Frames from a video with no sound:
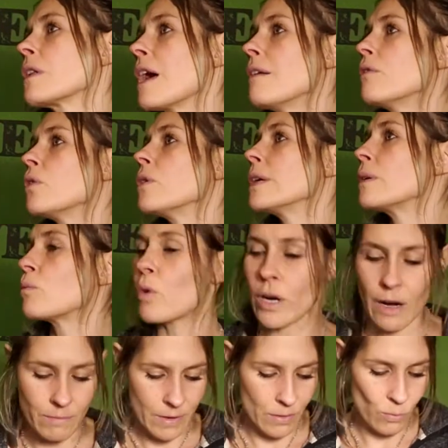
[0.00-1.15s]
level in what
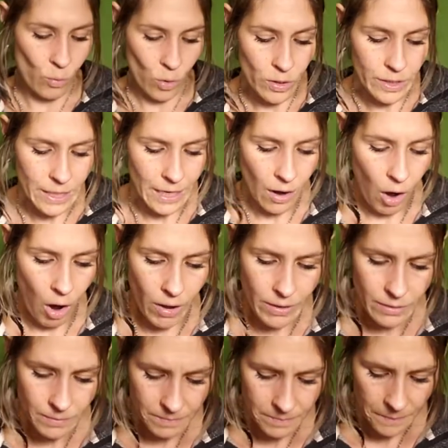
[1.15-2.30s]
I've been working on.
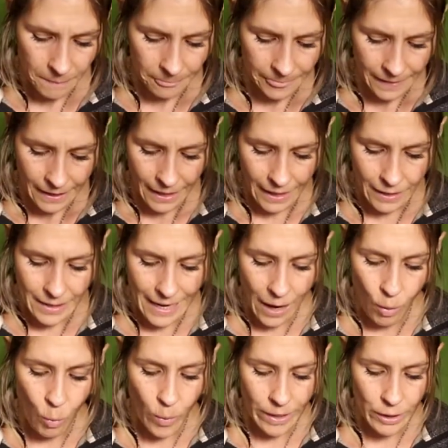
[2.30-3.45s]
And
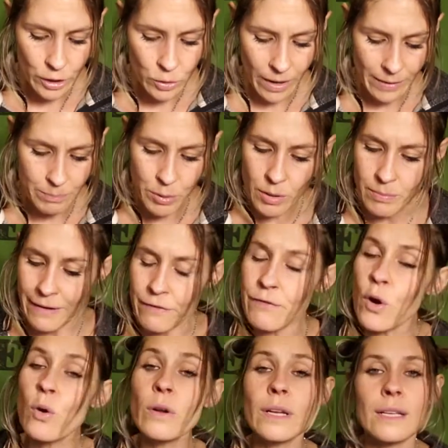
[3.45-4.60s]
now where do I put my
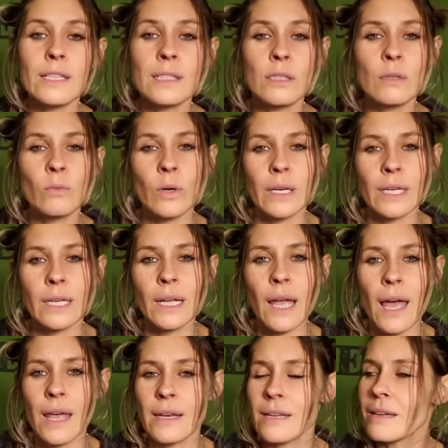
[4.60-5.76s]
focus where it
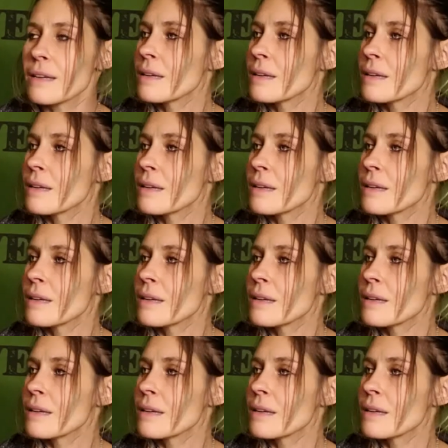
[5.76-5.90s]
can